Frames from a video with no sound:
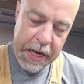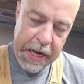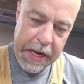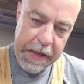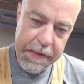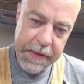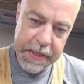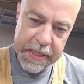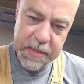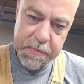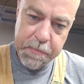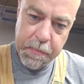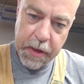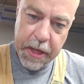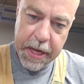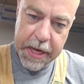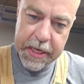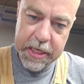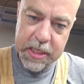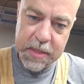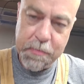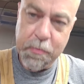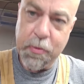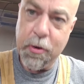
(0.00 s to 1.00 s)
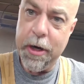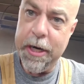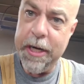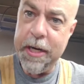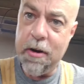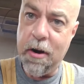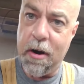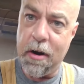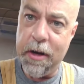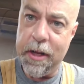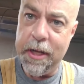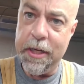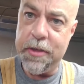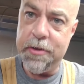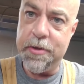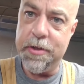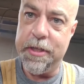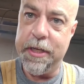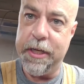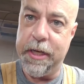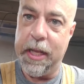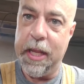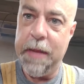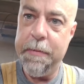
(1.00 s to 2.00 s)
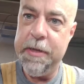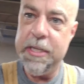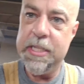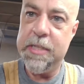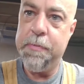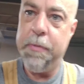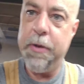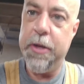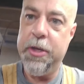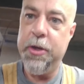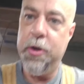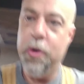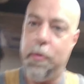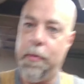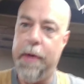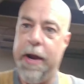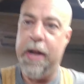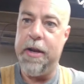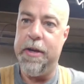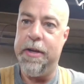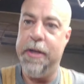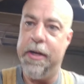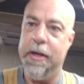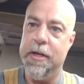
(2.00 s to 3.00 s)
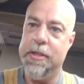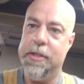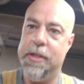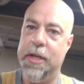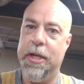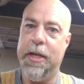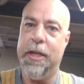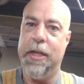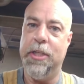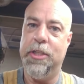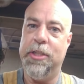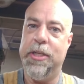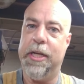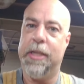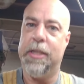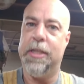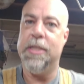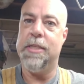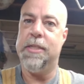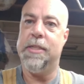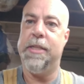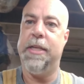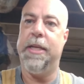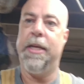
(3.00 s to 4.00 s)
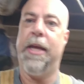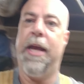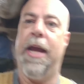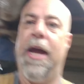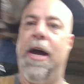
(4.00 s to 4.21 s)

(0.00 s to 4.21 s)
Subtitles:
And this blade is pretty darn interesting. Let me spin you around here so you can check this thing